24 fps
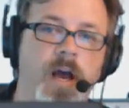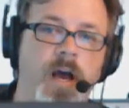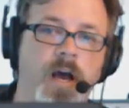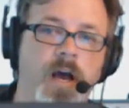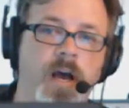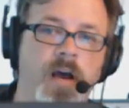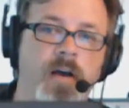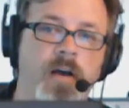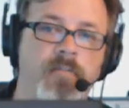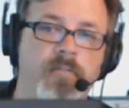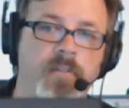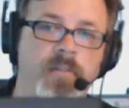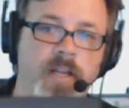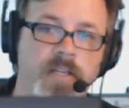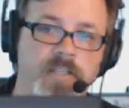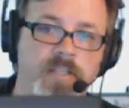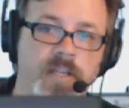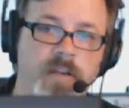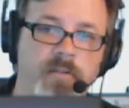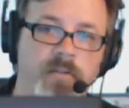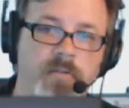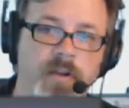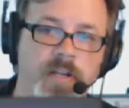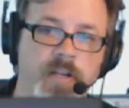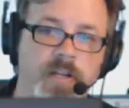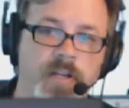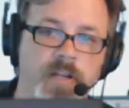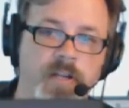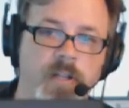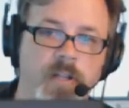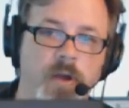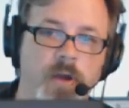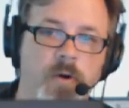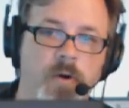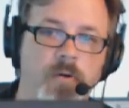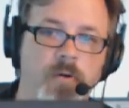uh, velocity range
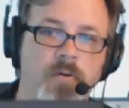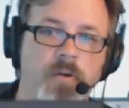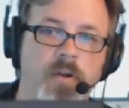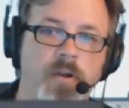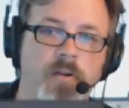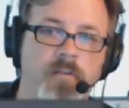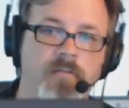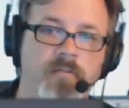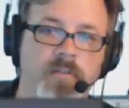low,